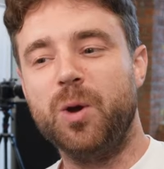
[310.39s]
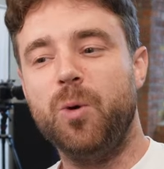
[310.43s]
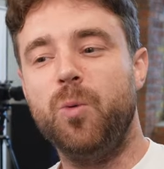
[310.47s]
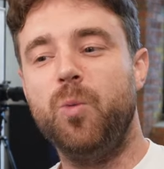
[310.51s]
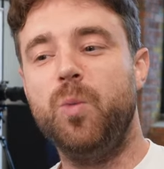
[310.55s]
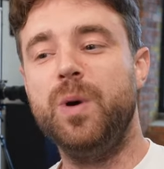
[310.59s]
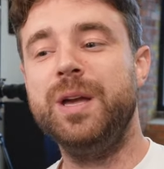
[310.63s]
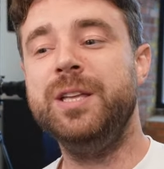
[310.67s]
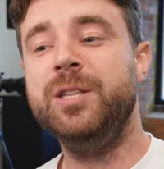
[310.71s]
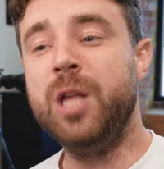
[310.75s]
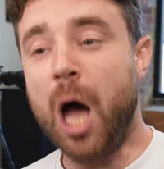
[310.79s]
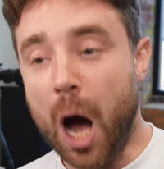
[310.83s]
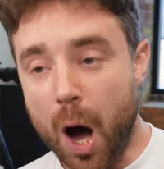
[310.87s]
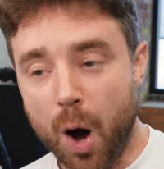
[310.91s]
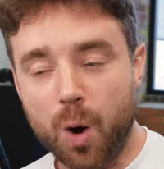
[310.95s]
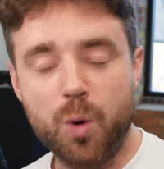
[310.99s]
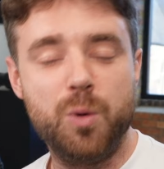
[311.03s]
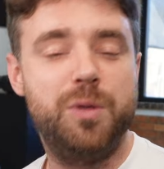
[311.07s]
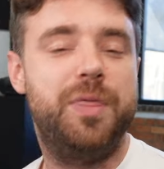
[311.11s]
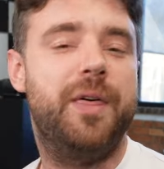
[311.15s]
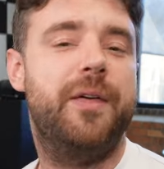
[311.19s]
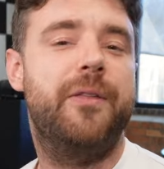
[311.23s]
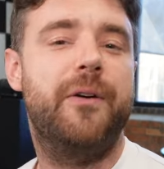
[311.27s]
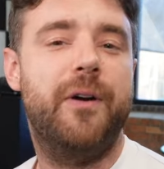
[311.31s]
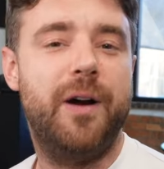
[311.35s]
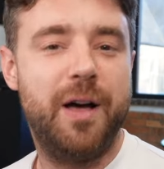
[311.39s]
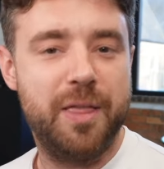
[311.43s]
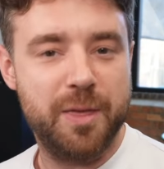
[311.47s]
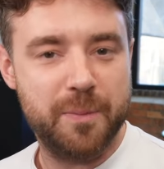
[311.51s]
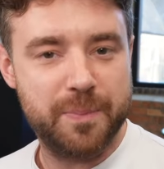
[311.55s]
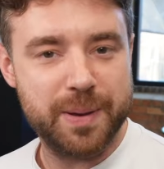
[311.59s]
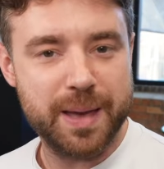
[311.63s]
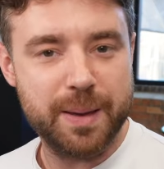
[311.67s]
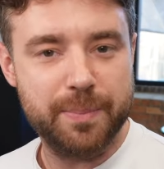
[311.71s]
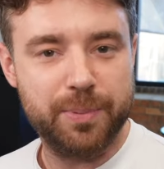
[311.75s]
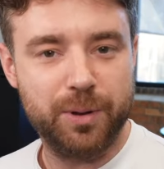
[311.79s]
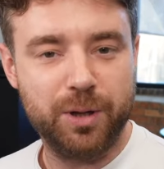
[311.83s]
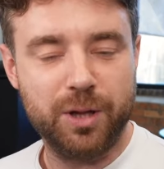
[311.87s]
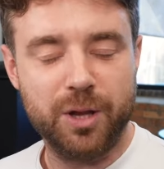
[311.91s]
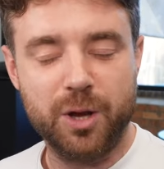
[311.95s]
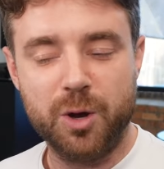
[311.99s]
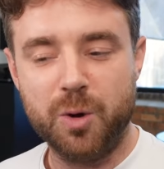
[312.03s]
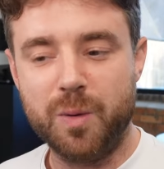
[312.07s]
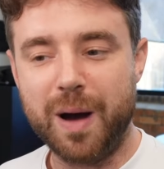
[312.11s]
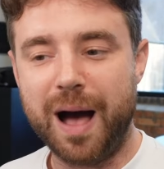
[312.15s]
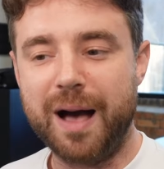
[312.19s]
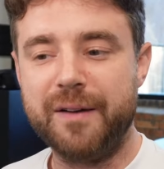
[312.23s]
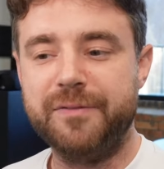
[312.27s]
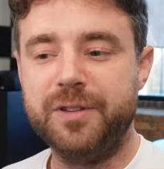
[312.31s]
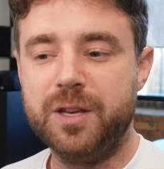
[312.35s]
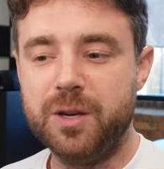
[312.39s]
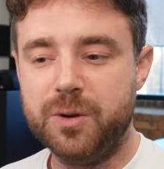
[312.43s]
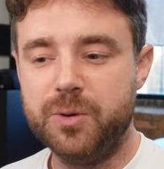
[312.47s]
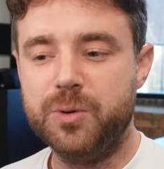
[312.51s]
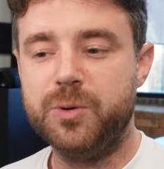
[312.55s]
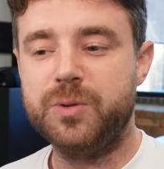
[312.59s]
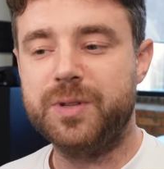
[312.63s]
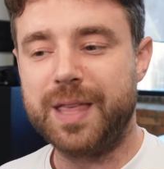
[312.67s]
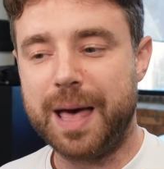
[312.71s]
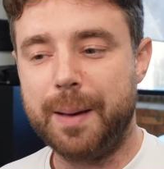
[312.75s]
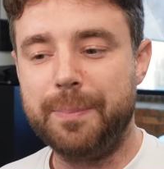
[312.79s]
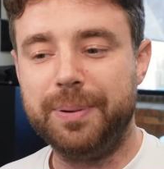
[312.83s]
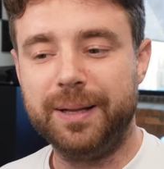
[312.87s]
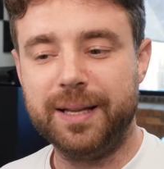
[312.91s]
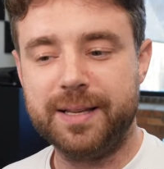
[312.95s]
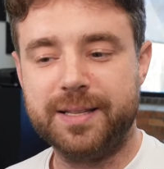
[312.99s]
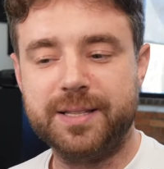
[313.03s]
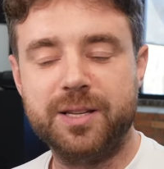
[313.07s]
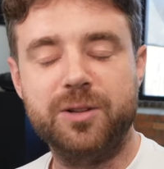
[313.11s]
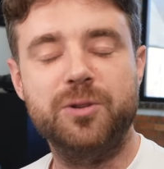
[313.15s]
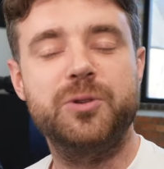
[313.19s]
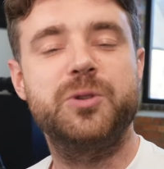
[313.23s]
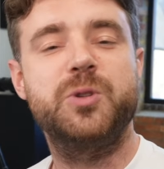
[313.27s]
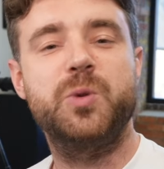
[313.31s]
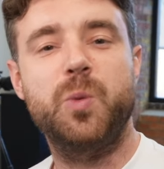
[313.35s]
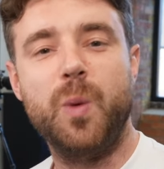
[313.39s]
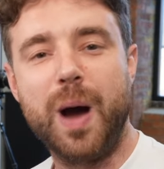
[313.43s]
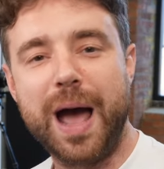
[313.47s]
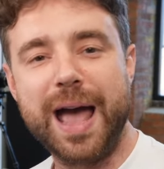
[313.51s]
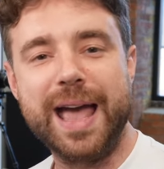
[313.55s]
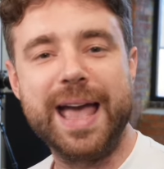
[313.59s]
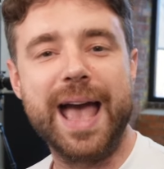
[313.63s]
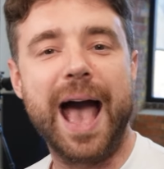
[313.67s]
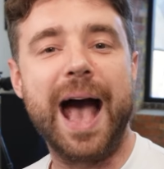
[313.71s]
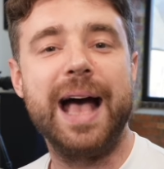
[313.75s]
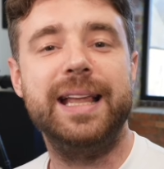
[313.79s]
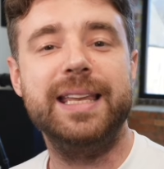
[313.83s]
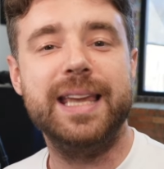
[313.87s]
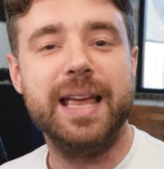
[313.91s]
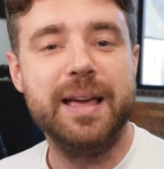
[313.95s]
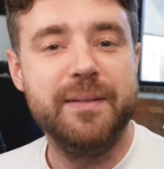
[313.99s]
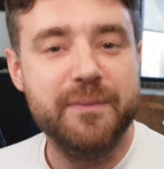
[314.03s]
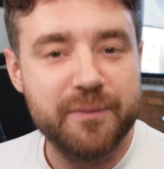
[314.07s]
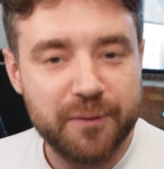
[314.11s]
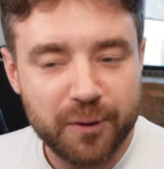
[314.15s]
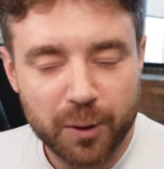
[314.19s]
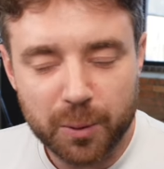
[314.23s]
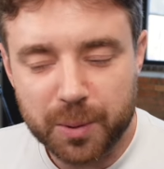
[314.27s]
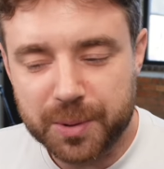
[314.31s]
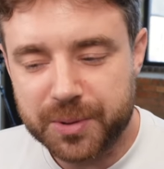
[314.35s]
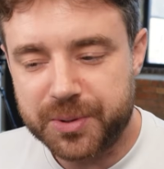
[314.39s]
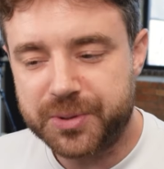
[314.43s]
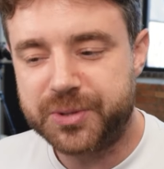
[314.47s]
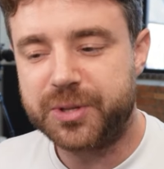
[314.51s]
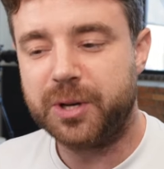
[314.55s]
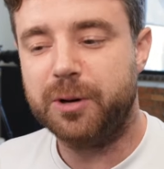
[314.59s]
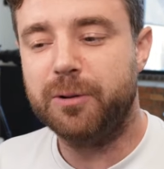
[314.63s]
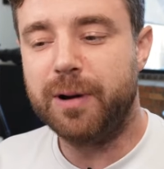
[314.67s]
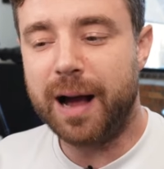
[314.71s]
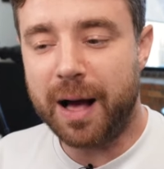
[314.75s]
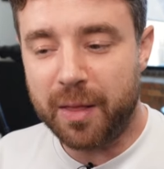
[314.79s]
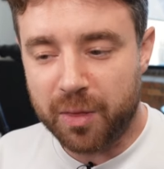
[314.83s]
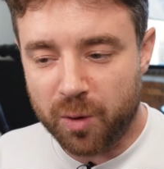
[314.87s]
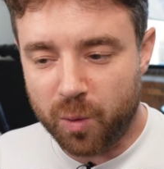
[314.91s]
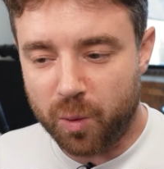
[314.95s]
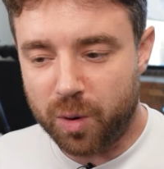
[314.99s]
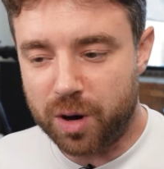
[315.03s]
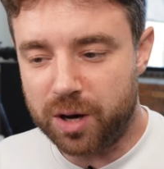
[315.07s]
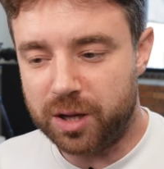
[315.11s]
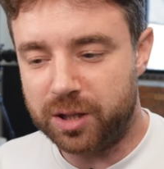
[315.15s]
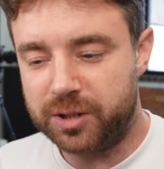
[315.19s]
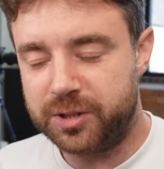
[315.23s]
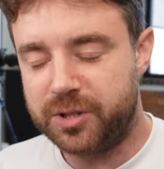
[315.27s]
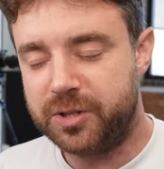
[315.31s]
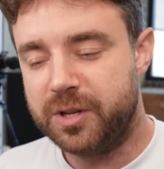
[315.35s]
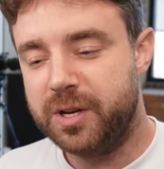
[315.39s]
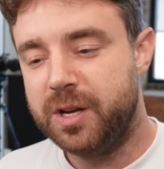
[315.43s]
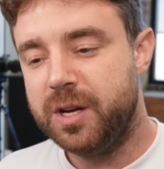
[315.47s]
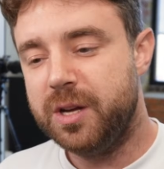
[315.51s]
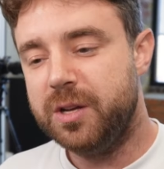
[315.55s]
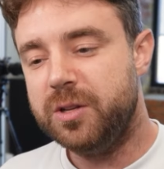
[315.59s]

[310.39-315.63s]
we know that there are other people who have used their political sway and influence around the world